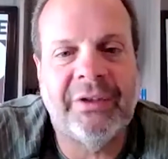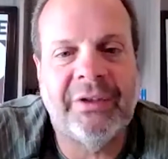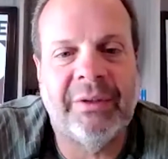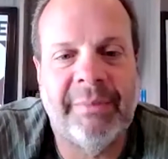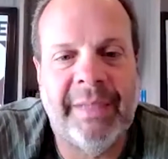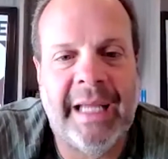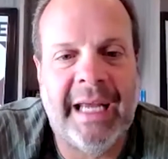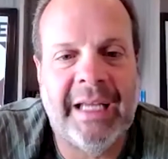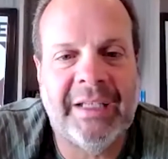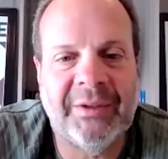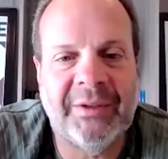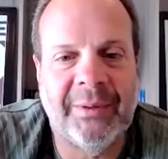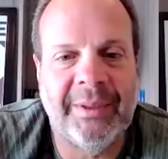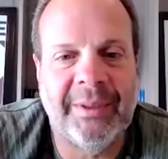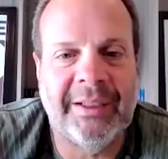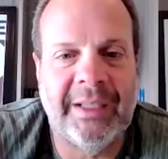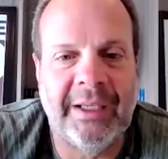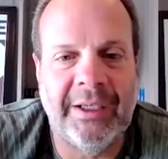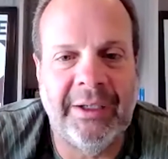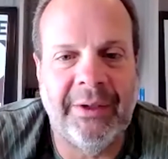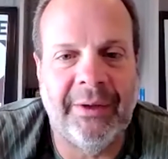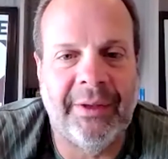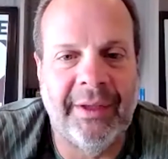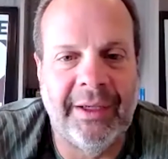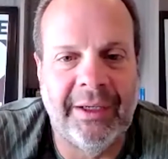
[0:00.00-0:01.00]
from last week that
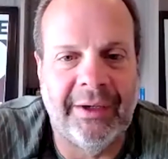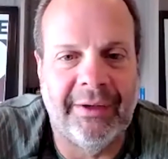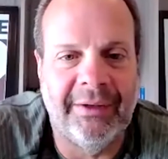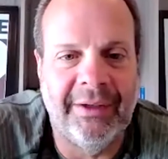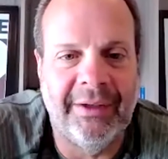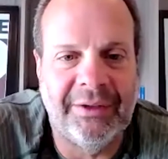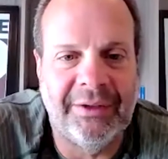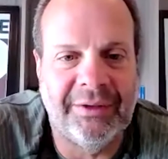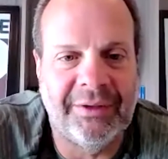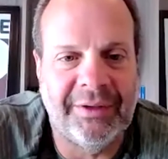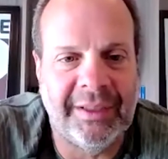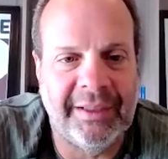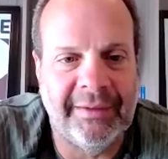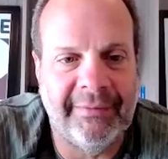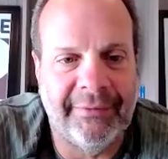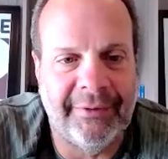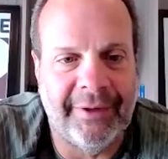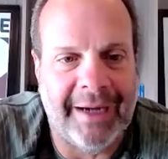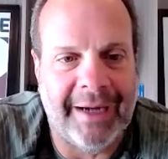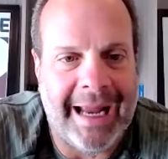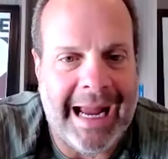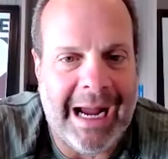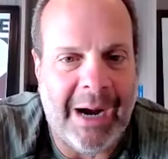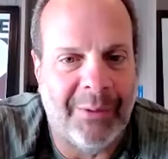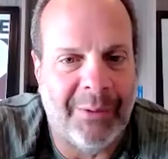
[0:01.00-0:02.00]
you think are interesting
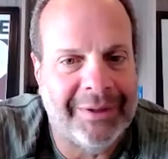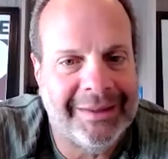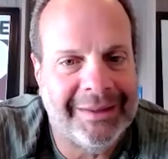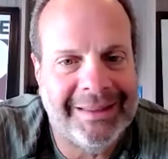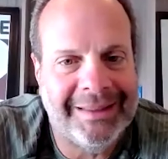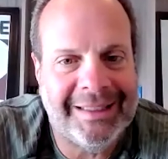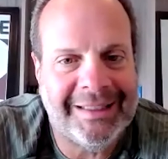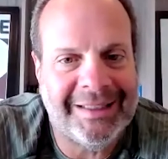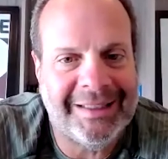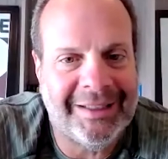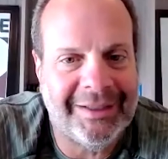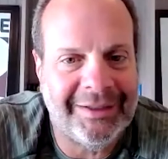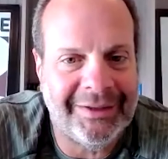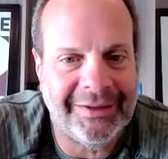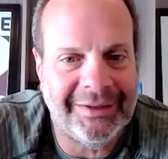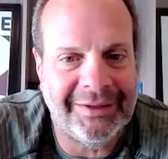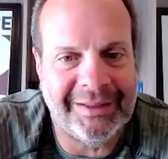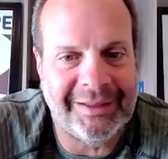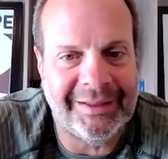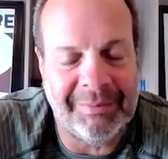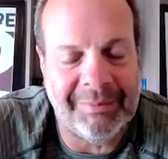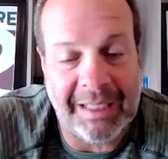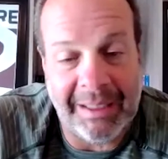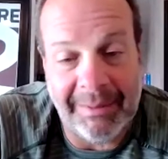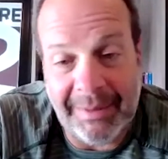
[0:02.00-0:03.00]
for our listeners
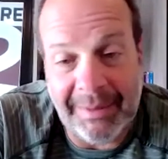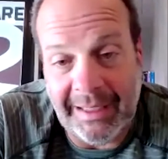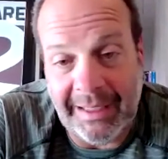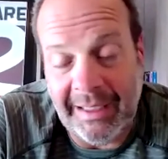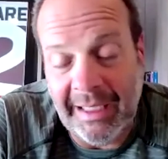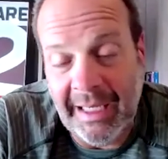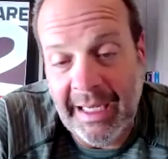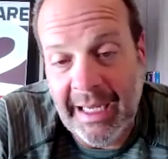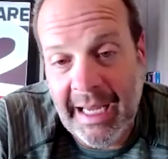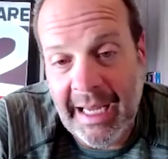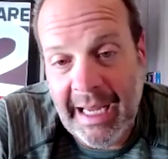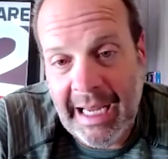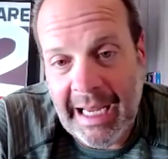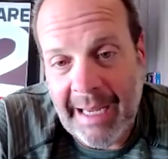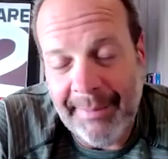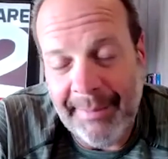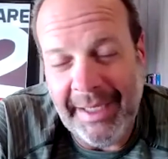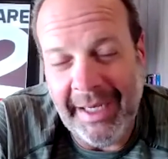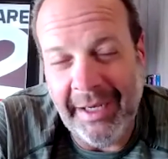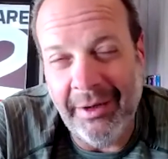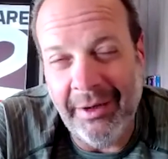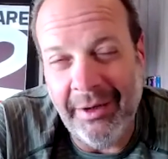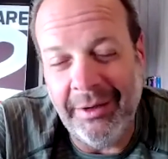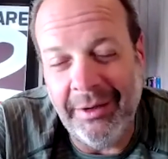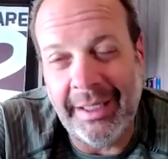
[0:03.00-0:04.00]
that maybe, I
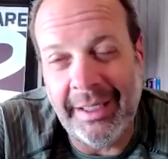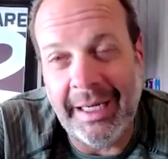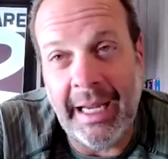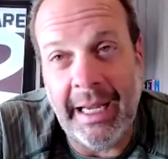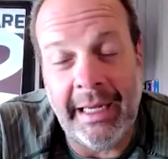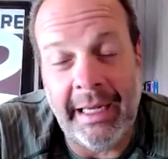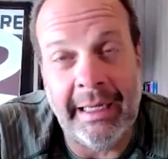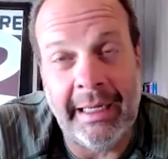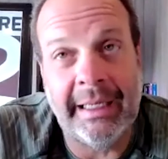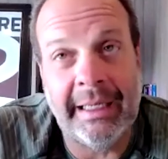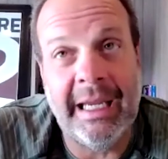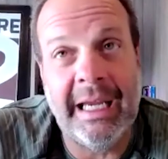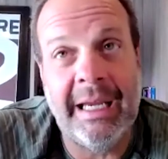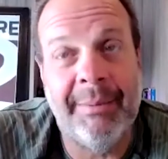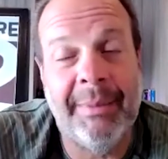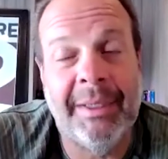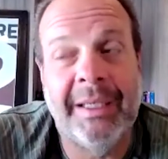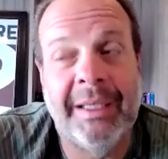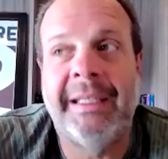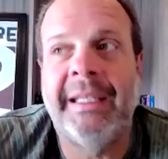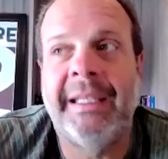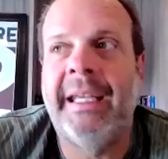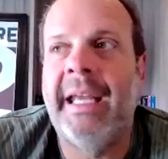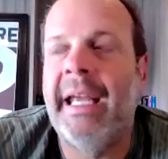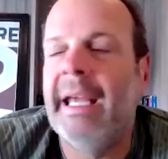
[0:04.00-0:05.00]
know you kind of came in
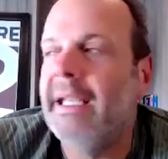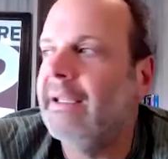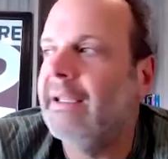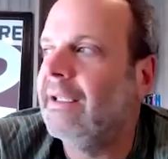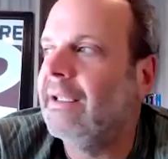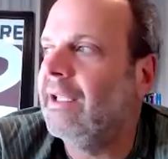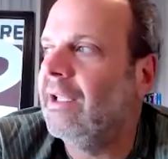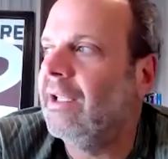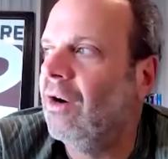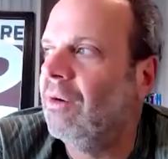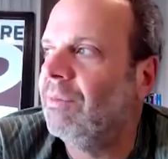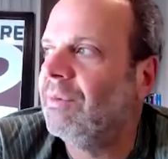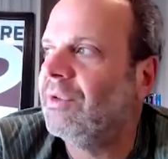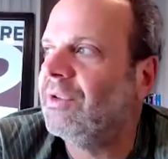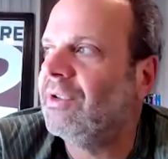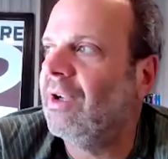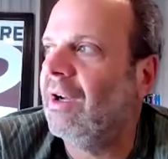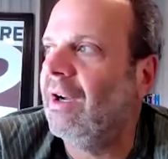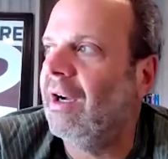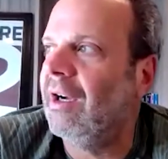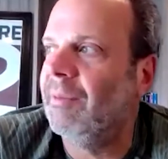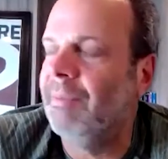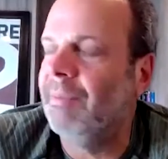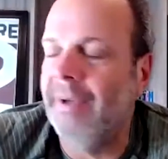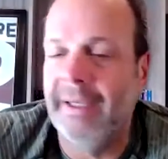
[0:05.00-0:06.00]
at the end of Guillaume's
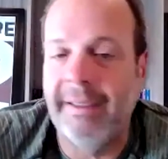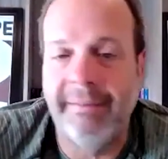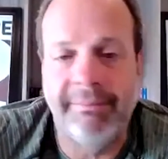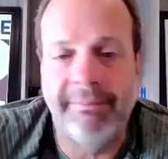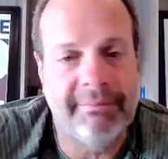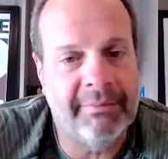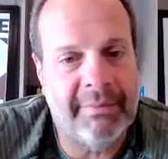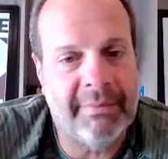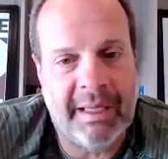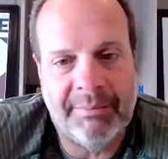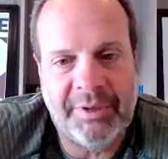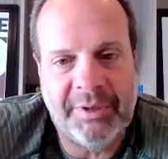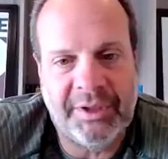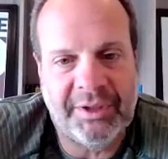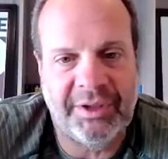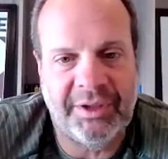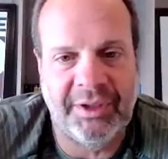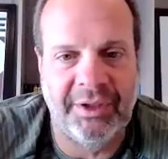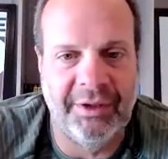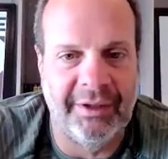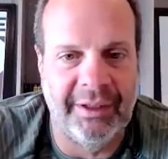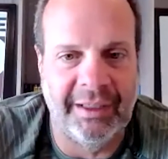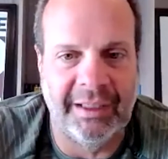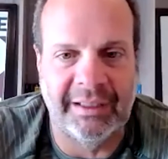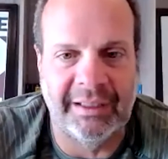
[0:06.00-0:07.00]
talk, but I'm just
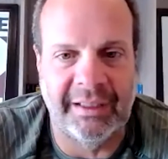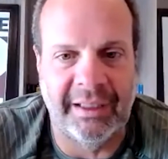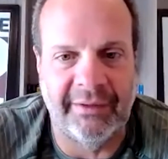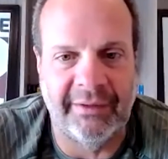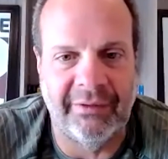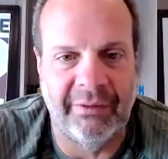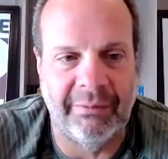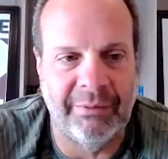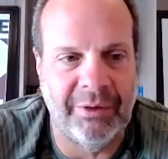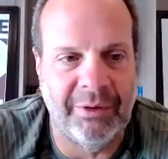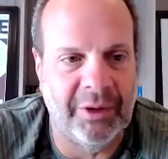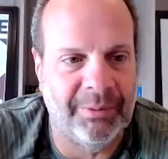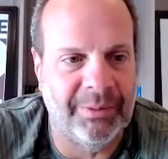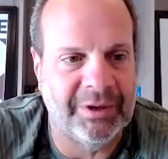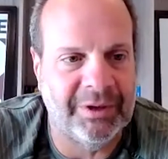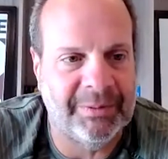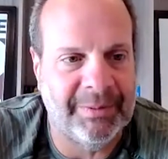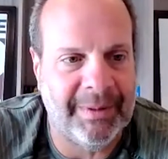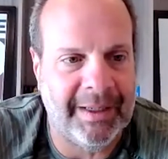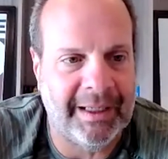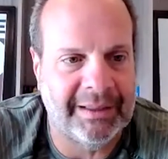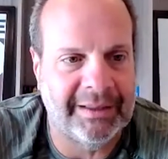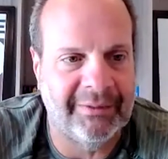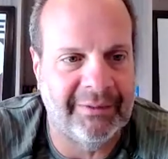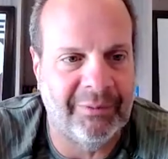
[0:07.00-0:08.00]
curious, like from your
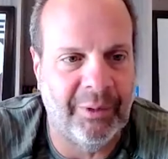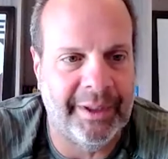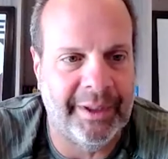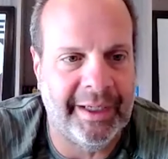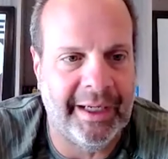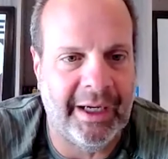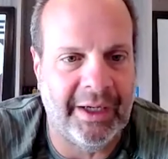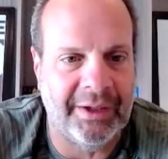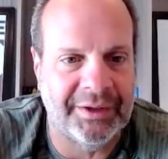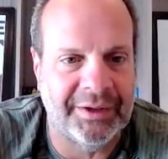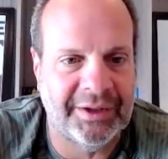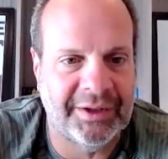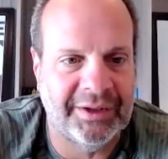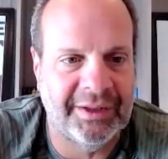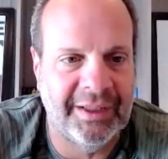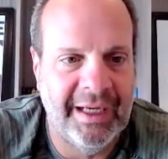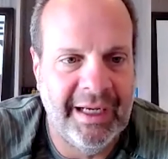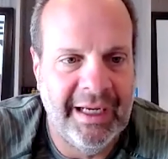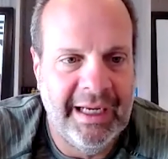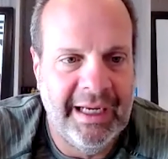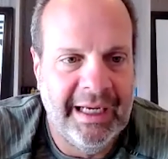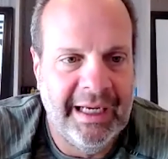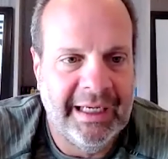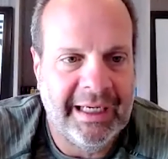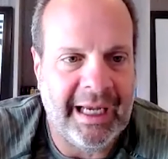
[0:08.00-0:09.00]
perspective, what else
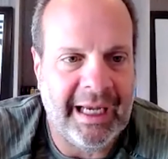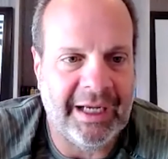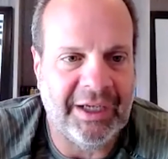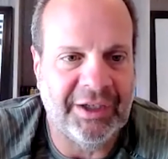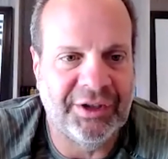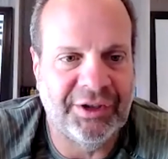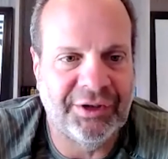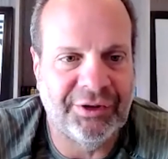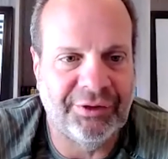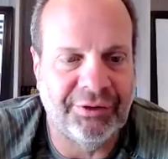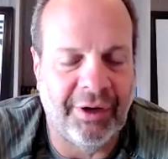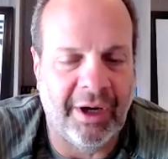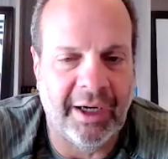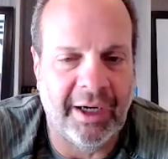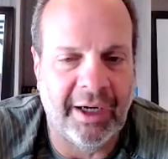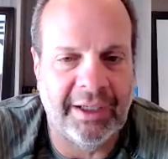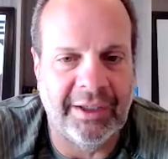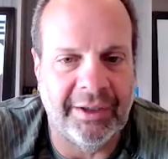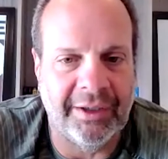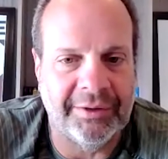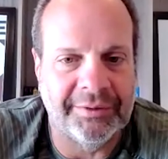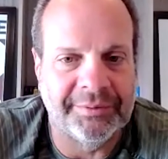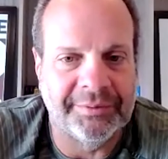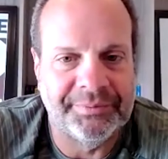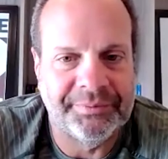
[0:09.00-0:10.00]
kind of struck
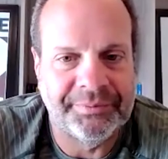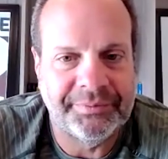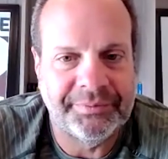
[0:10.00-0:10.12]
you?